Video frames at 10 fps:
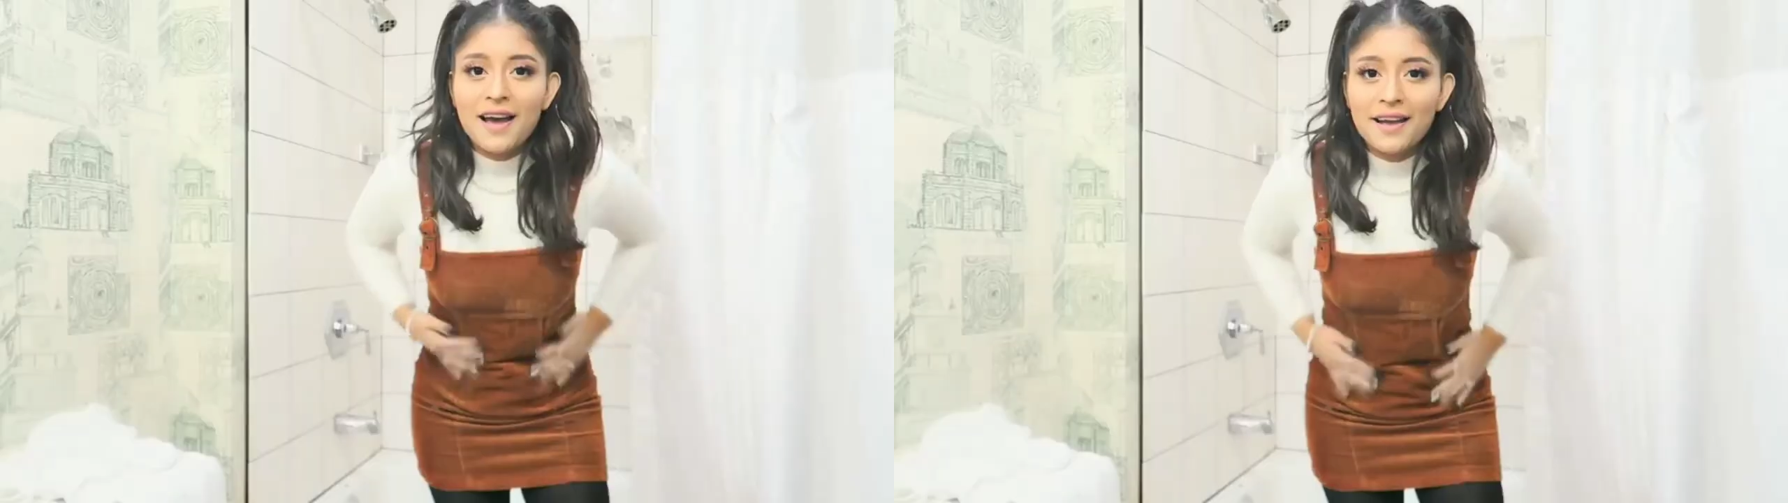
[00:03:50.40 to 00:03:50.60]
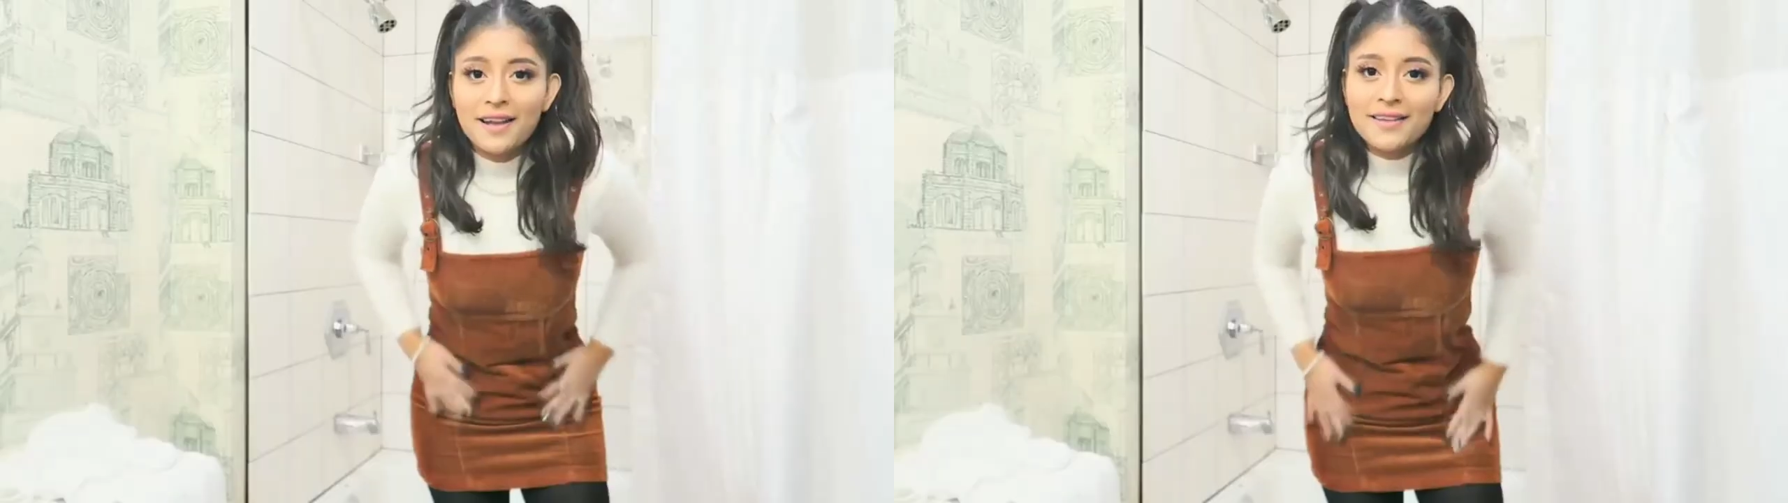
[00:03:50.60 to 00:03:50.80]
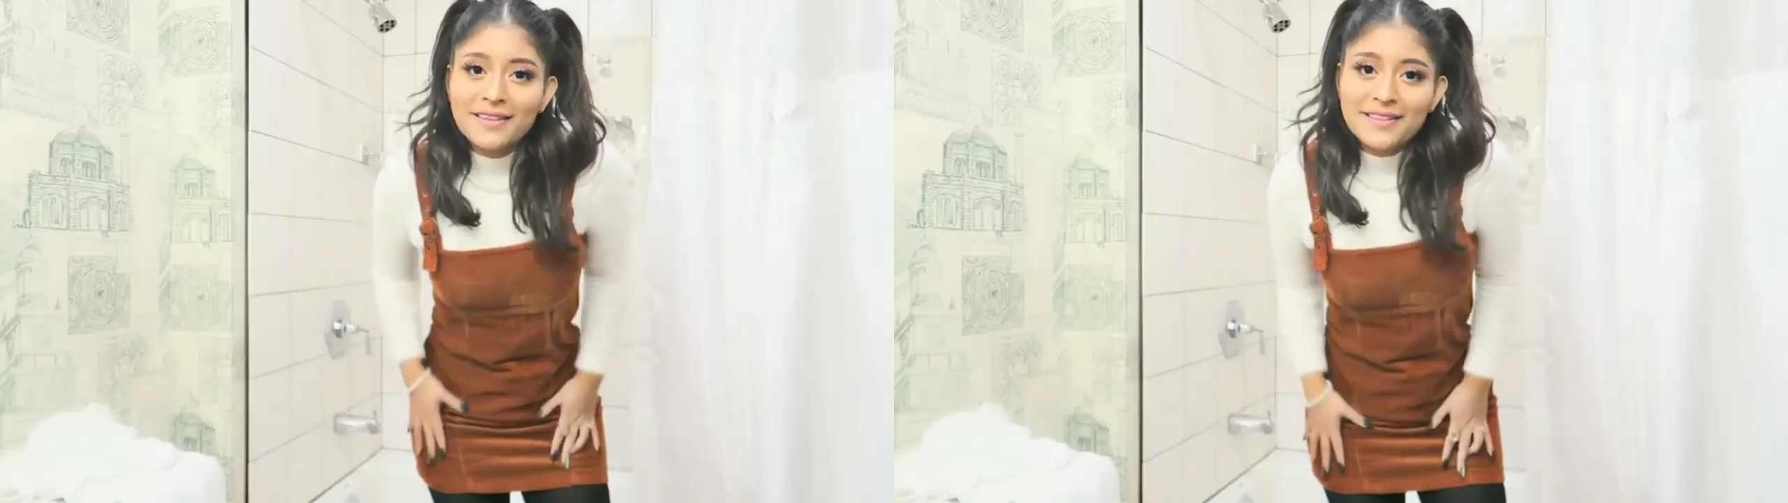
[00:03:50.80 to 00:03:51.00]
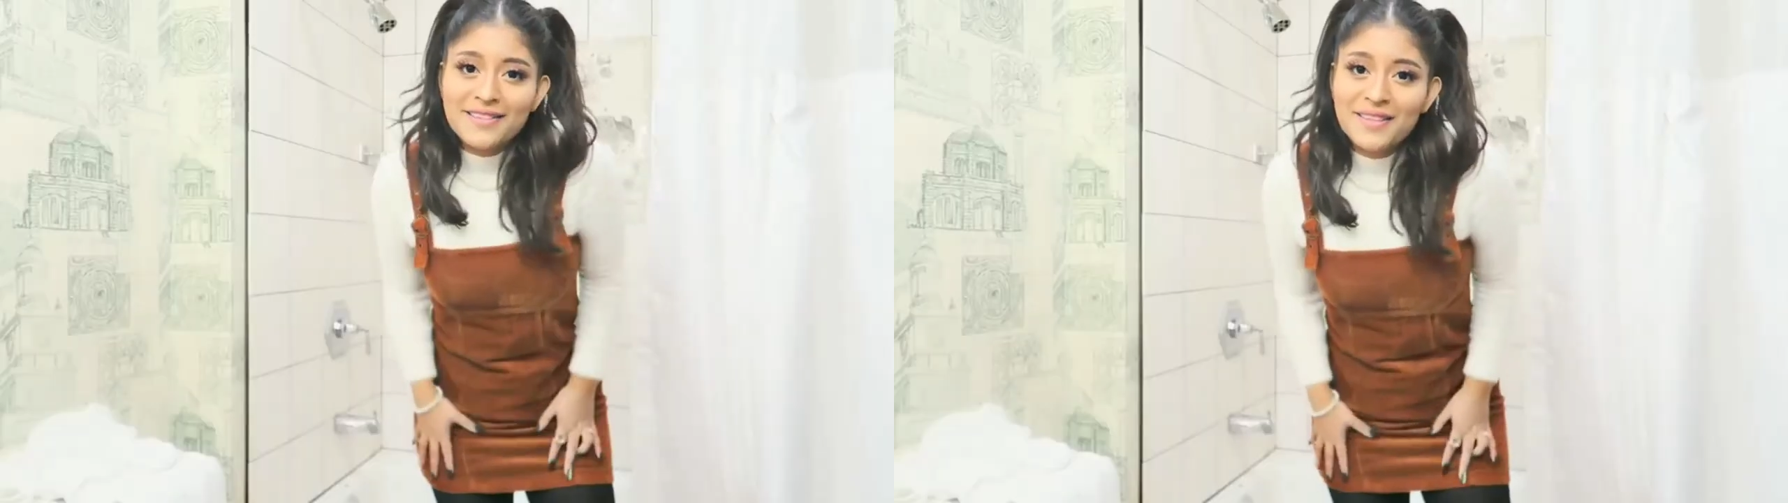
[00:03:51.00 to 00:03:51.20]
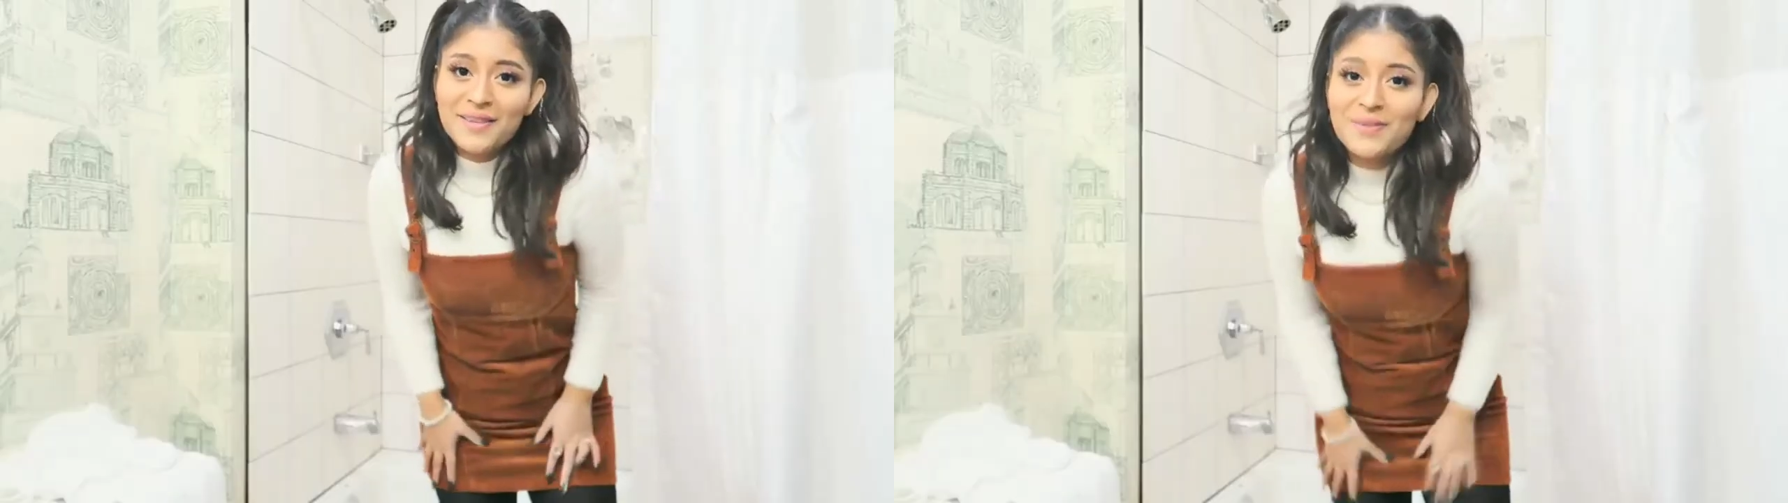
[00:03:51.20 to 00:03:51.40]
is not
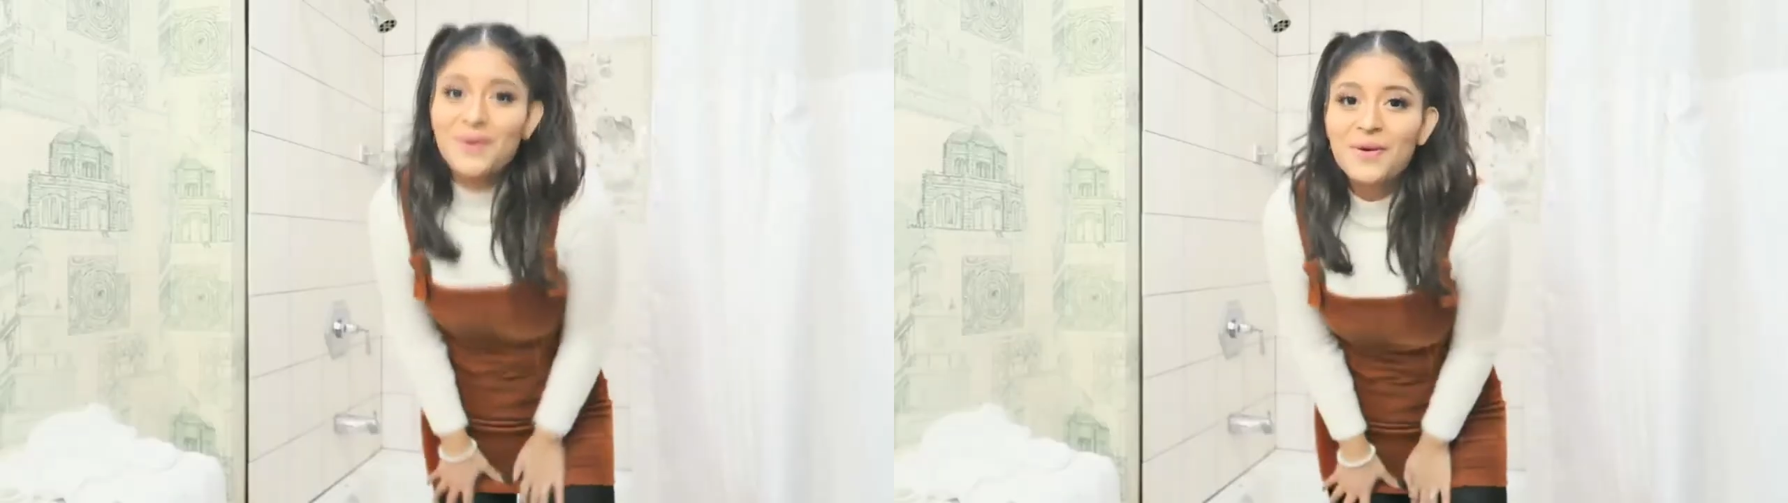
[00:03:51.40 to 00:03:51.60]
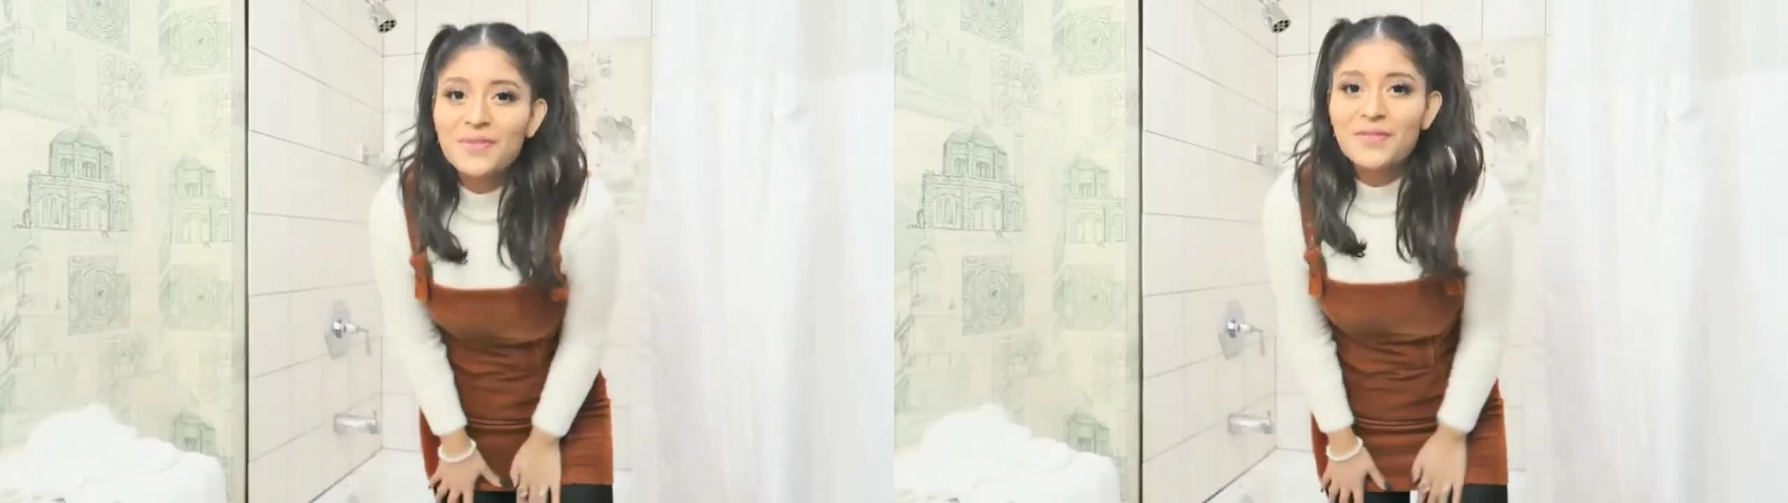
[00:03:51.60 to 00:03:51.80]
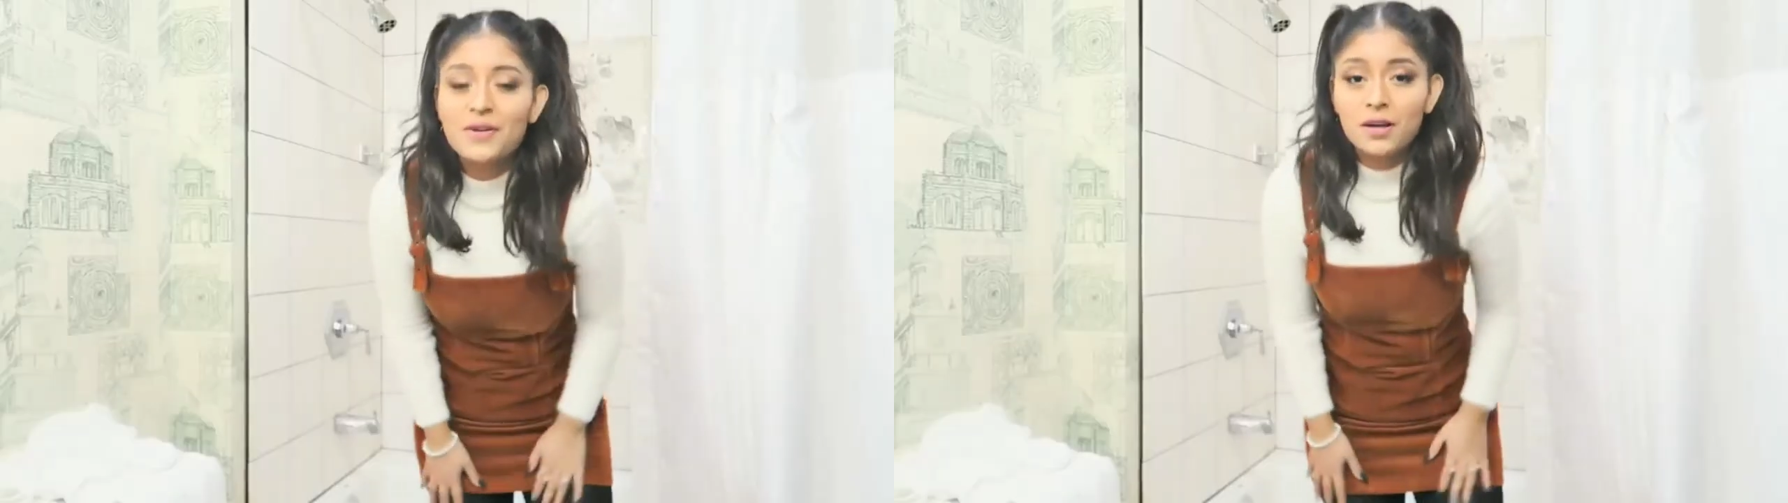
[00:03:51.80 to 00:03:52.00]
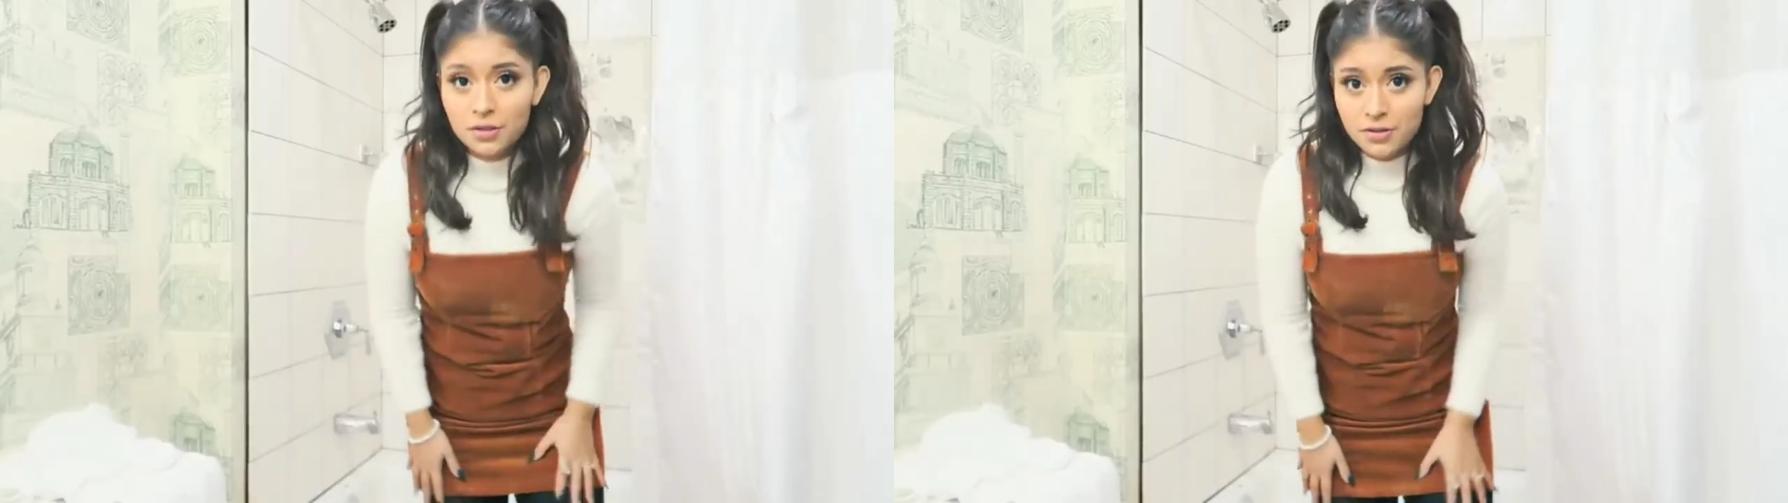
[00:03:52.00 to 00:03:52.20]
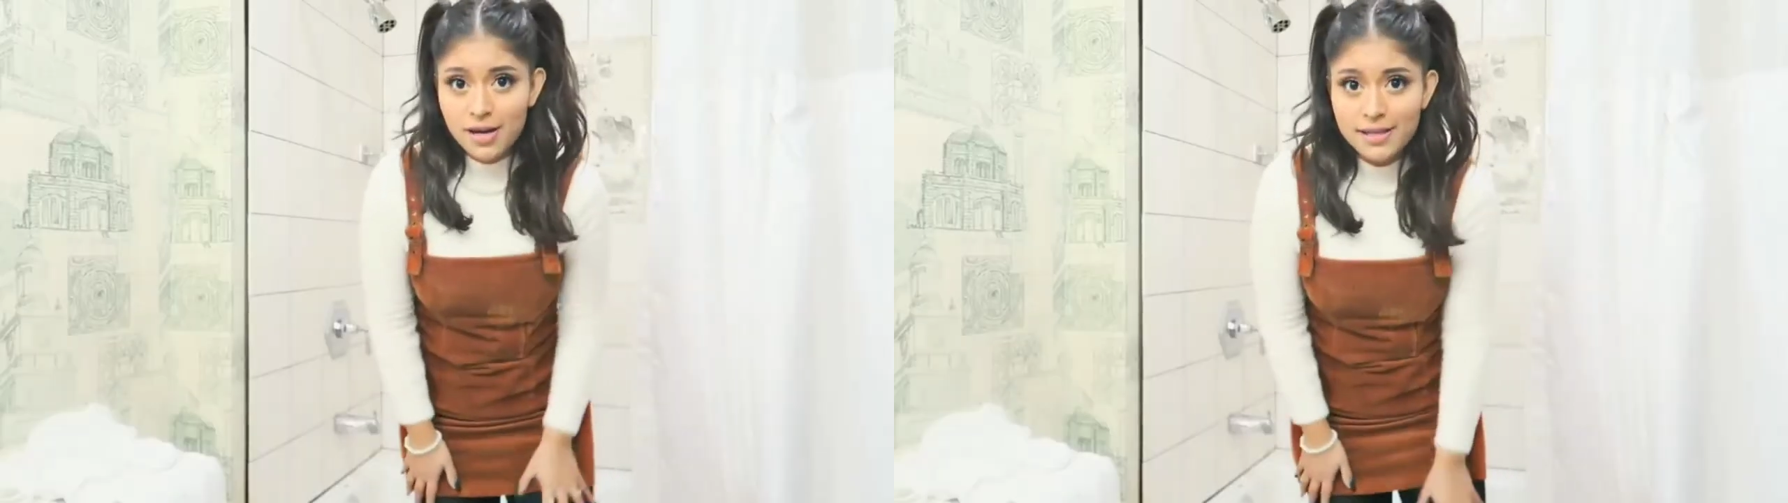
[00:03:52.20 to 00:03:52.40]
possible. She would
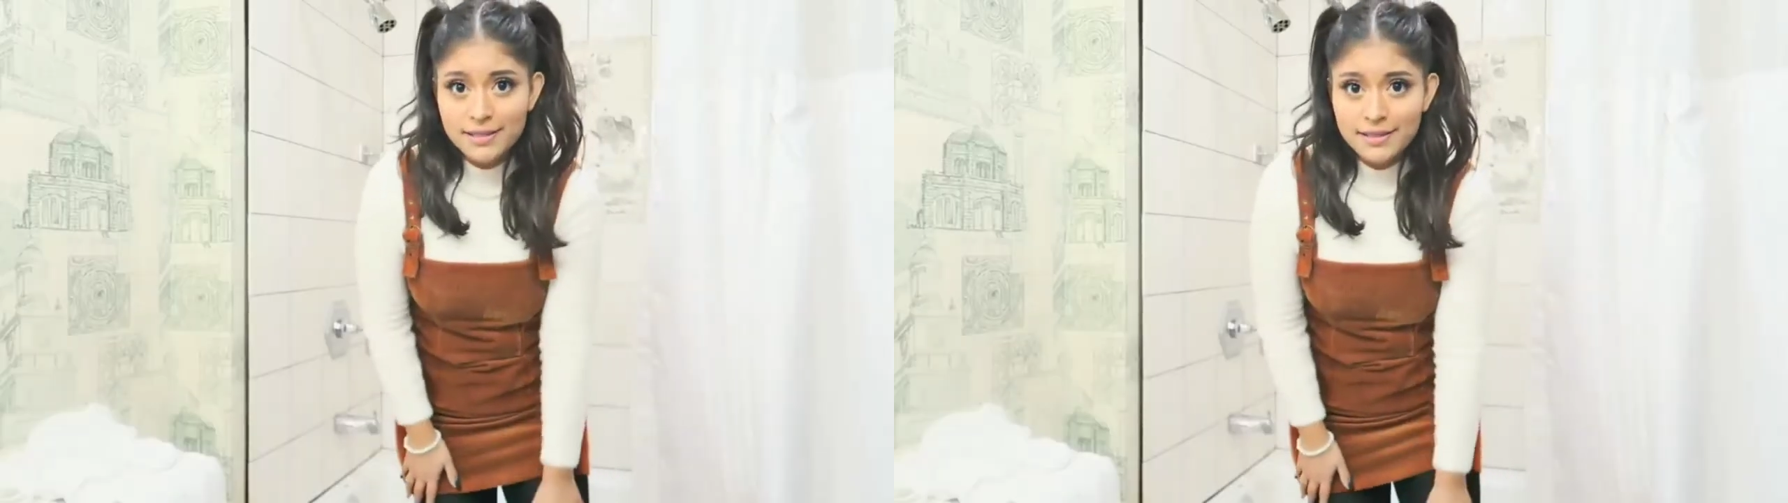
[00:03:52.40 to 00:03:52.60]
certainly have made